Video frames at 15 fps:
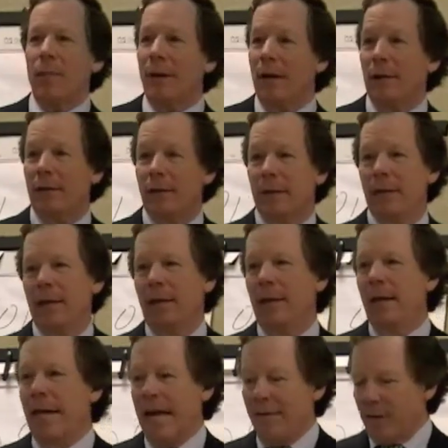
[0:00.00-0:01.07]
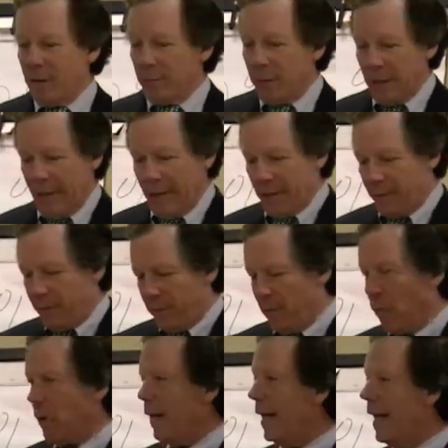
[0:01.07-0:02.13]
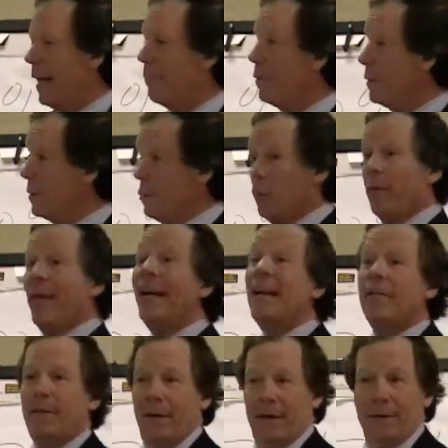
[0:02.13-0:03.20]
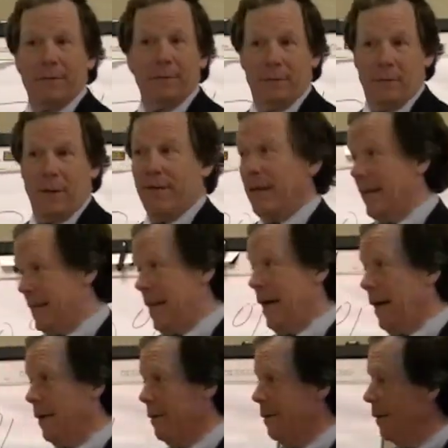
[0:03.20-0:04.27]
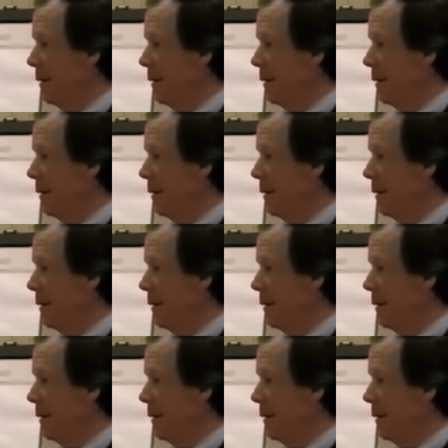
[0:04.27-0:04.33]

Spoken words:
about it, haven't planned for what happens with anything when they die.